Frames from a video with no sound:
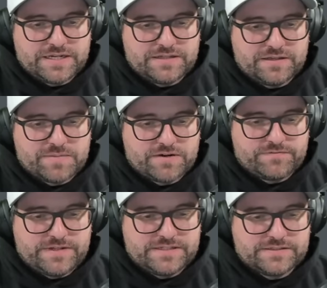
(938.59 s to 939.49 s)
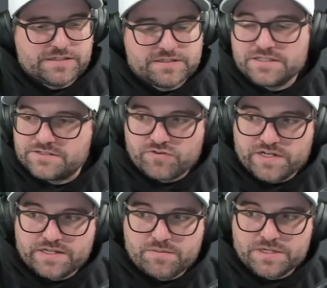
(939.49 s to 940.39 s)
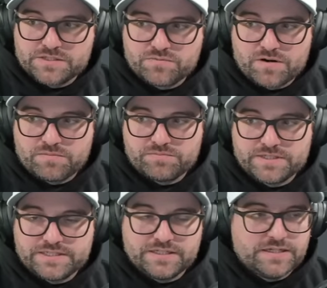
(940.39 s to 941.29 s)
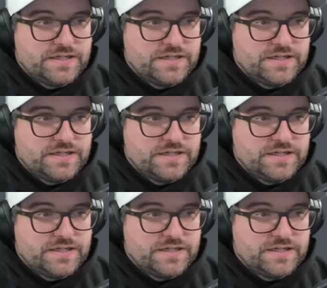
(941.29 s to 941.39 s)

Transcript: and the amount of fees that these grading companies probably